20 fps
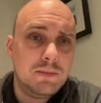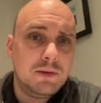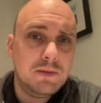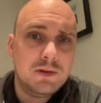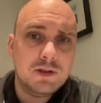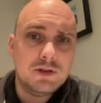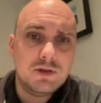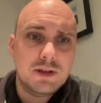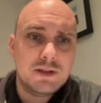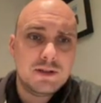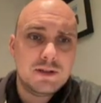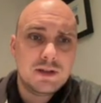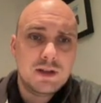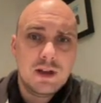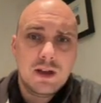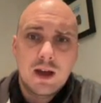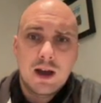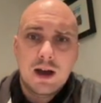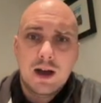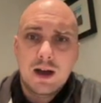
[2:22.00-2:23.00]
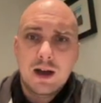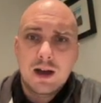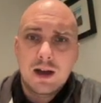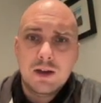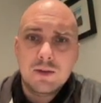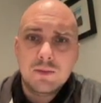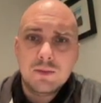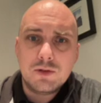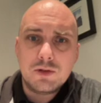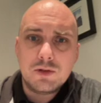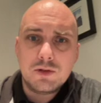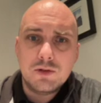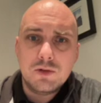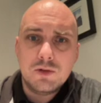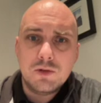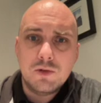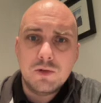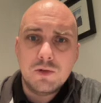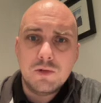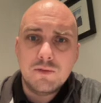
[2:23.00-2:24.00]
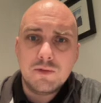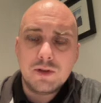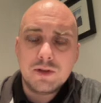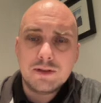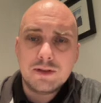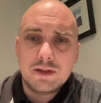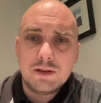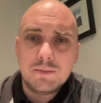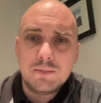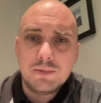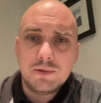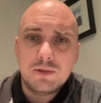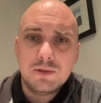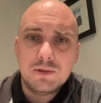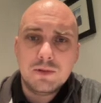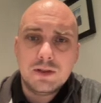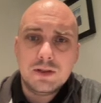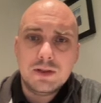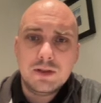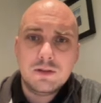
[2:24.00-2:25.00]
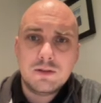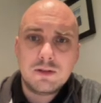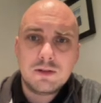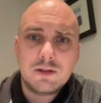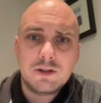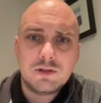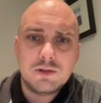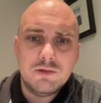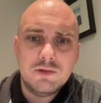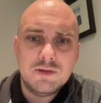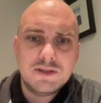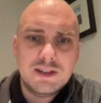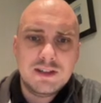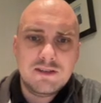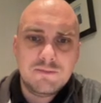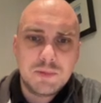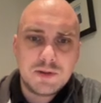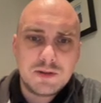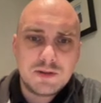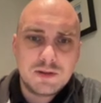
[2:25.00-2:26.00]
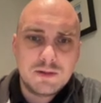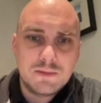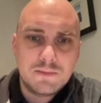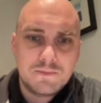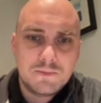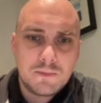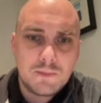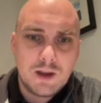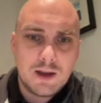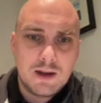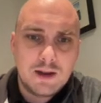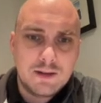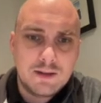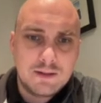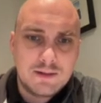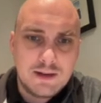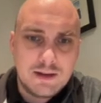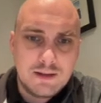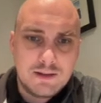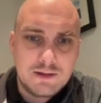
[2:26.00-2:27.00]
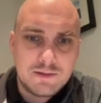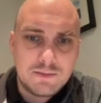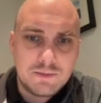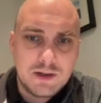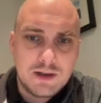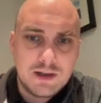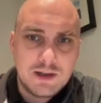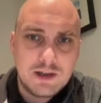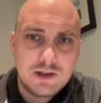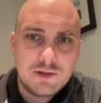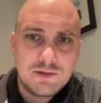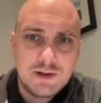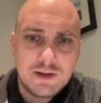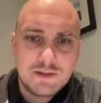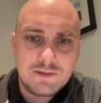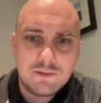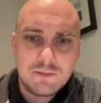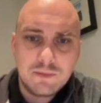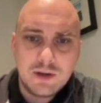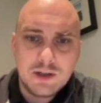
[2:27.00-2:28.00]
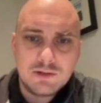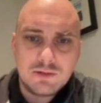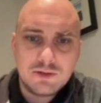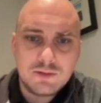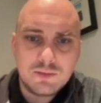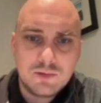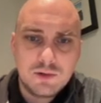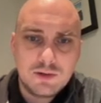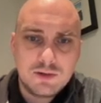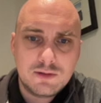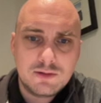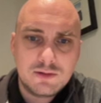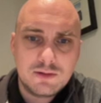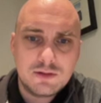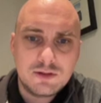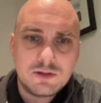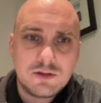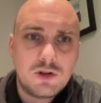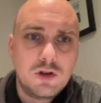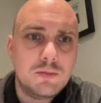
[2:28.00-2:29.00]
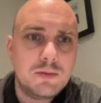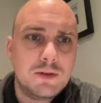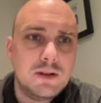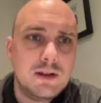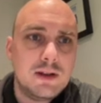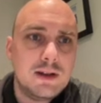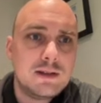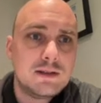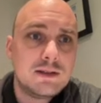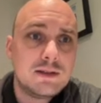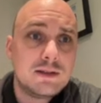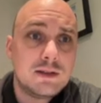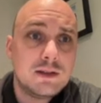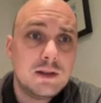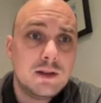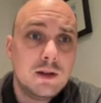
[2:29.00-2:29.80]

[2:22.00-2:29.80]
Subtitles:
payment address, I would go, for example, here, I click on the receive button and there's my address for my Trust Wallet. So just copy that,